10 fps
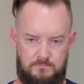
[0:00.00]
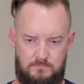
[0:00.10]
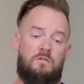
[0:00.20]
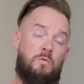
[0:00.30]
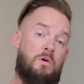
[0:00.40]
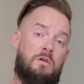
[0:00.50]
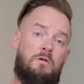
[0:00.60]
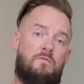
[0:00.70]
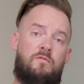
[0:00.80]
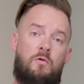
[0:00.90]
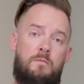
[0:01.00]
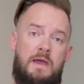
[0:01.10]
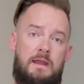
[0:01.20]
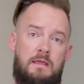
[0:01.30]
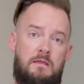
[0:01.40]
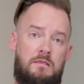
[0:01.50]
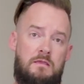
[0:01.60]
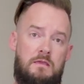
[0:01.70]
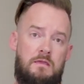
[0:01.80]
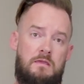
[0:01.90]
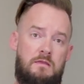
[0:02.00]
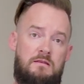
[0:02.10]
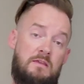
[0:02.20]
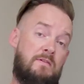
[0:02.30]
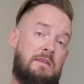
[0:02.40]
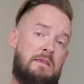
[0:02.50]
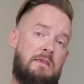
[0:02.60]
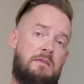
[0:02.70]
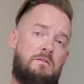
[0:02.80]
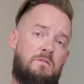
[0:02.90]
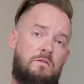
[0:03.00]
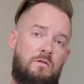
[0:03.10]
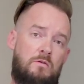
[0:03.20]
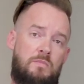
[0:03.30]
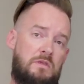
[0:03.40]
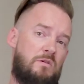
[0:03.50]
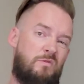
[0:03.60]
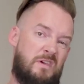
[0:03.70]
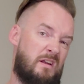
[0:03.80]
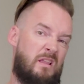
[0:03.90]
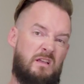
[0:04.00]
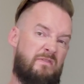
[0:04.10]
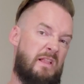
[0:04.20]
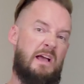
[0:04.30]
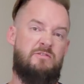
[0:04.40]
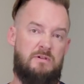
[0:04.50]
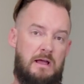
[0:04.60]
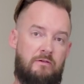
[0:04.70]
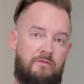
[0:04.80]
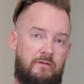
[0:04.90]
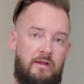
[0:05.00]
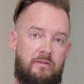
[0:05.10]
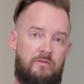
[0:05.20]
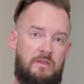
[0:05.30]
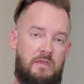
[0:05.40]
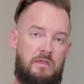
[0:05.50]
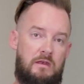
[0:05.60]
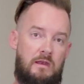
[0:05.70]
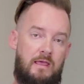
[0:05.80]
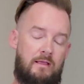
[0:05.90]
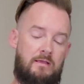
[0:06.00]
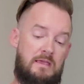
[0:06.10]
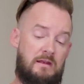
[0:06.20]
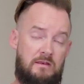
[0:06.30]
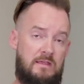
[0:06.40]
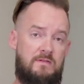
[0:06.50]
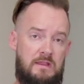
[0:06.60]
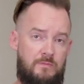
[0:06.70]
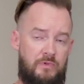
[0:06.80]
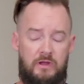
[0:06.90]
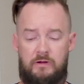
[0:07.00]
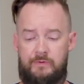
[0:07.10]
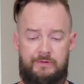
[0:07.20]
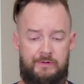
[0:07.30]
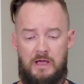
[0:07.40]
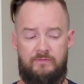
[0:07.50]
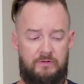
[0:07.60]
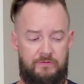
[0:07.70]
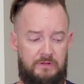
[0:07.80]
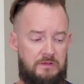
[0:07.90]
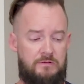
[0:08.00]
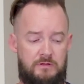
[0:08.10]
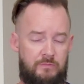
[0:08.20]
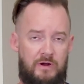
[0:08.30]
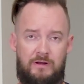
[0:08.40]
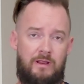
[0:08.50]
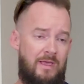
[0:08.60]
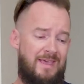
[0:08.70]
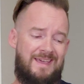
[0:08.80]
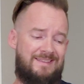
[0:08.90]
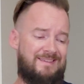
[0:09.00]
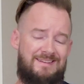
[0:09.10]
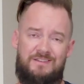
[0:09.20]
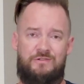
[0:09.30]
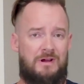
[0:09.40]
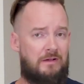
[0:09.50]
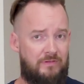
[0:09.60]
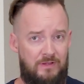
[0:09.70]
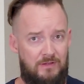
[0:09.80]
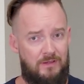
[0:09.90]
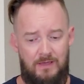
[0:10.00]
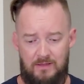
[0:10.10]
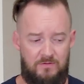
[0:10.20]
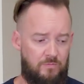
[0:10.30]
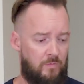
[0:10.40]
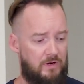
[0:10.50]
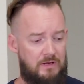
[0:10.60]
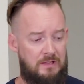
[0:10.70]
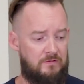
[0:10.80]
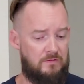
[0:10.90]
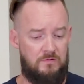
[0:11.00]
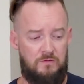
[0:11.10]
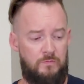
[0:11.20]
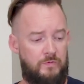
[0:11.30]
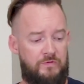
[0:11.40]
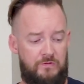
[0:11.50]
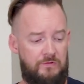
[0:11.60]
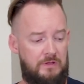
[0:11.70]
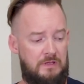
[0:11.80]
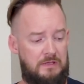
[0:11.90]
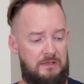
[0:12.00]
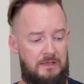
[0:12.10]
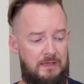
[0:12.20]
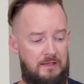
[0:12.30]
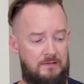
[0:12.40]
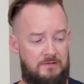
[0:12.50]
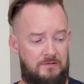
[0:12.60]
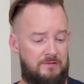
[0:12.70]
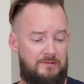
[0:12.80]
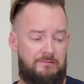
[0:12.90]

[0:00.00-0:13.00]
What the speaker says: was working on formatting the DVD to be used kind of like a flash drive rather than in a DVD player, but obviously you could burn it. It's a disk drive. It's what it is. It's super sleek. It's